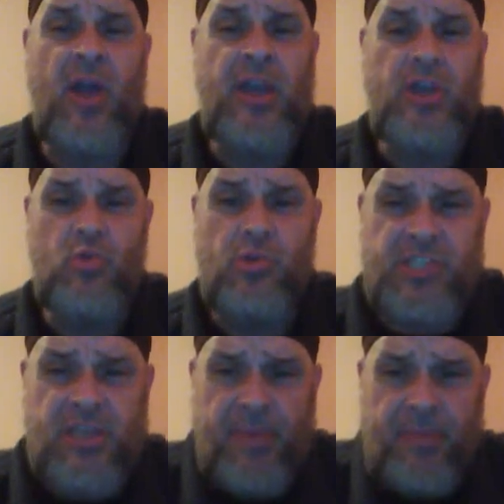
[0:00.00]
and you will
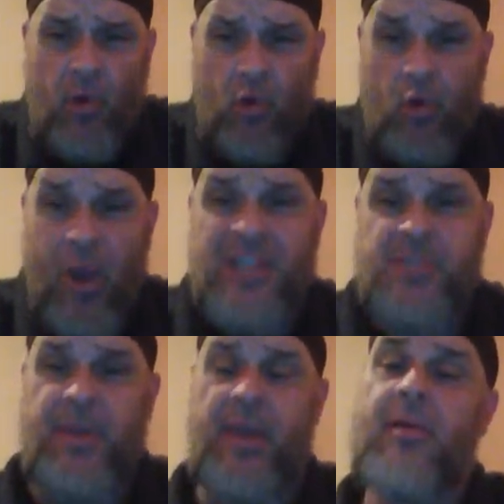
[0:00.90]
see people
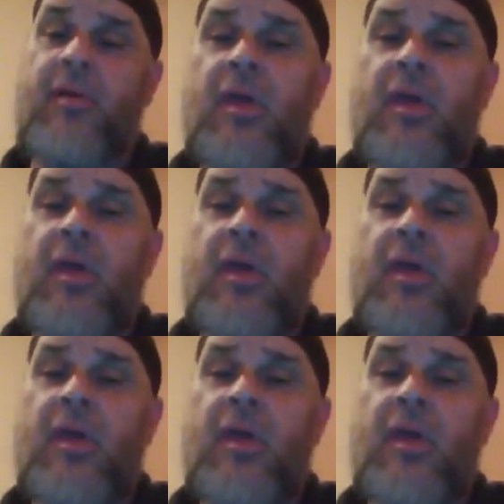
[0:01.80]
grasping.